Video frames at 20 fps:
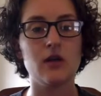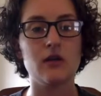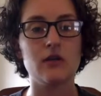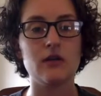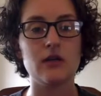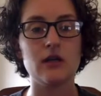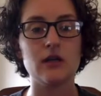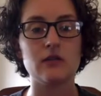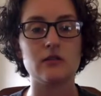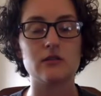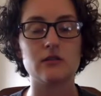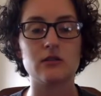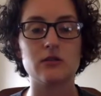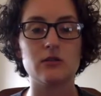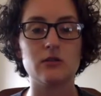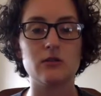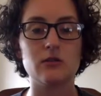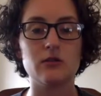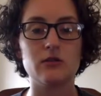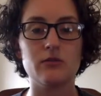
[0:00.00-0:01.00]
The
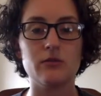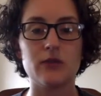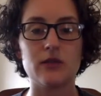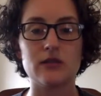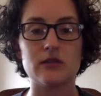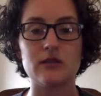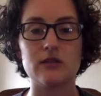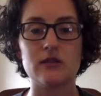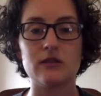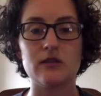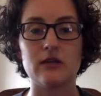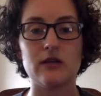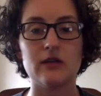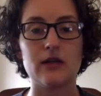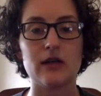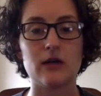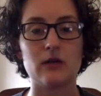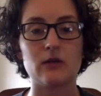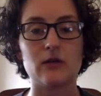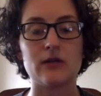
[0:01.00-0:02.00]
Institute of Medicine then
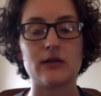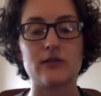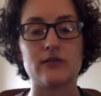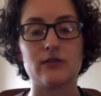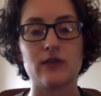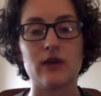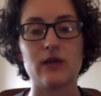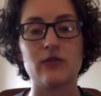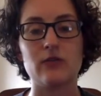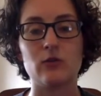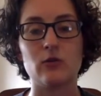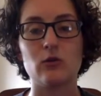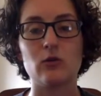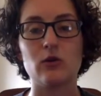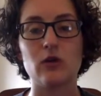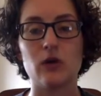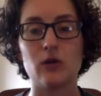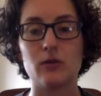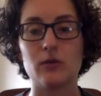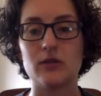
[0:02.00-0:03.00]
outlined 5 core
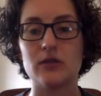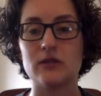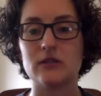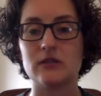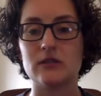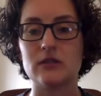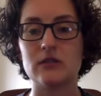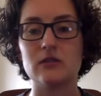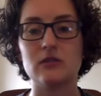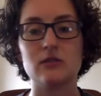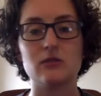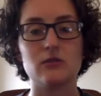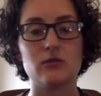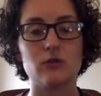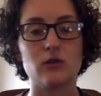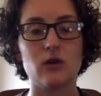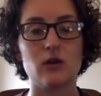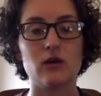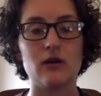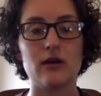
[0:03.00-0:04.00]
competencies
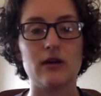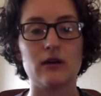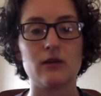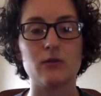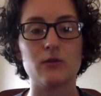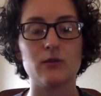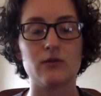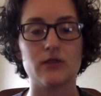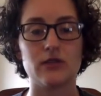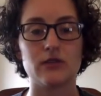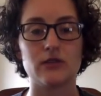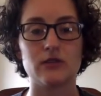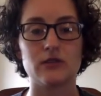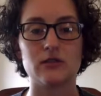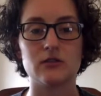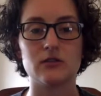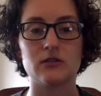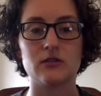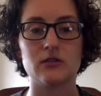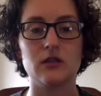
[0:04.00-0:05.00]
for all health
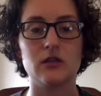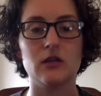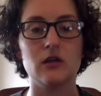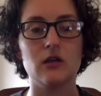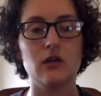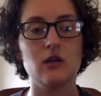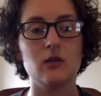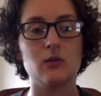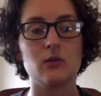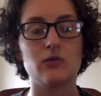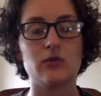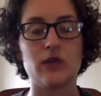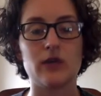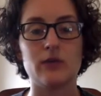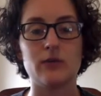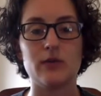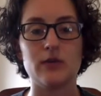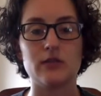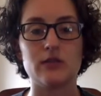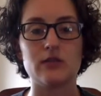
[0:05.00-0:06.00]
professions:
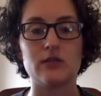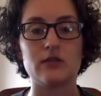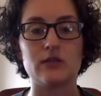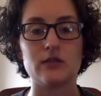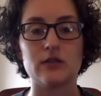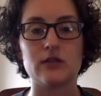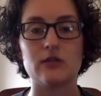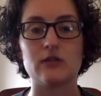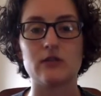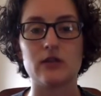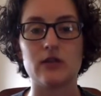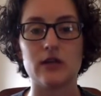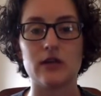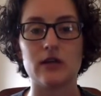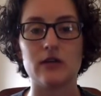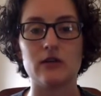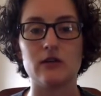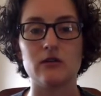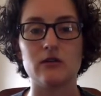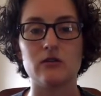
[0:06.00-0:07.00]
provide patient-centered
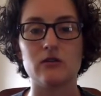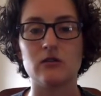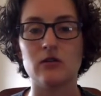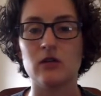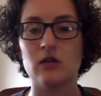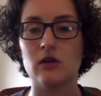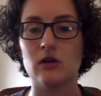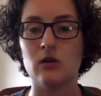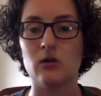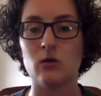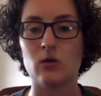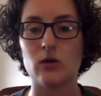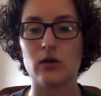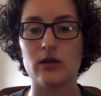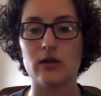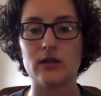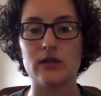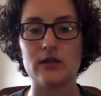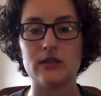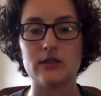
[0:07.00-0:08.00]
care, work
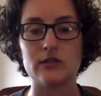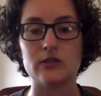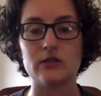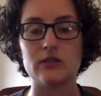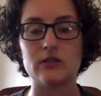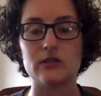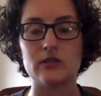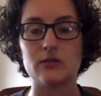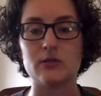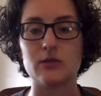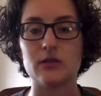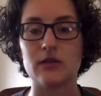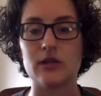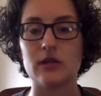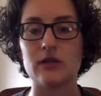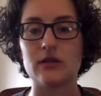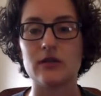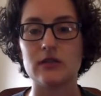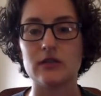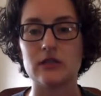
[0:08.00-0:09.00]
in
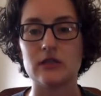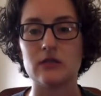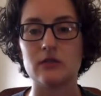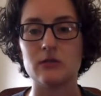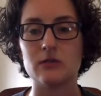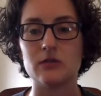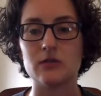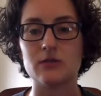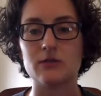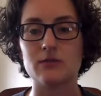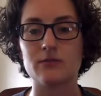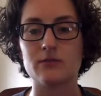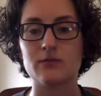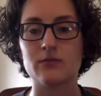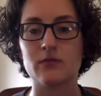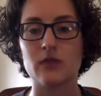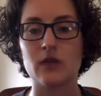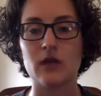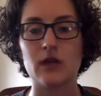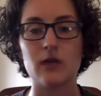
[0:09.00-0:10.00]
interdisciplinary teams,
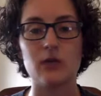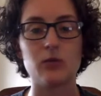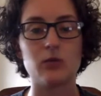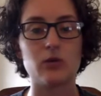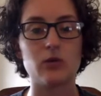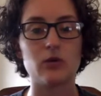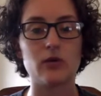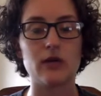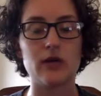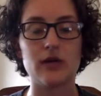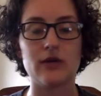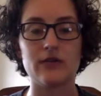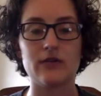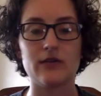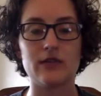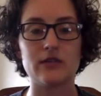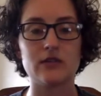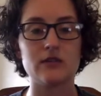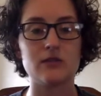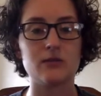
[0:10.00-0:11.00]
employ
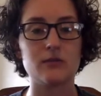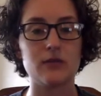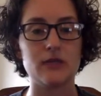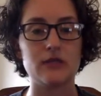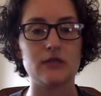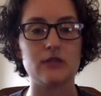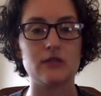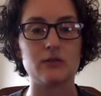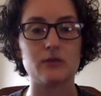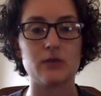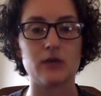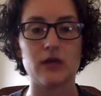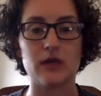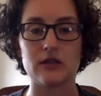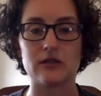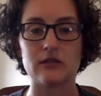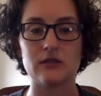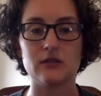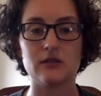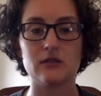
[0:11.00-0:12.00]
evidence-based
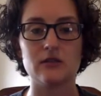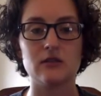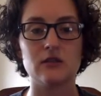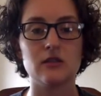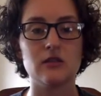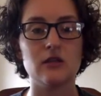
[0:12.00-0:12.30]
practice,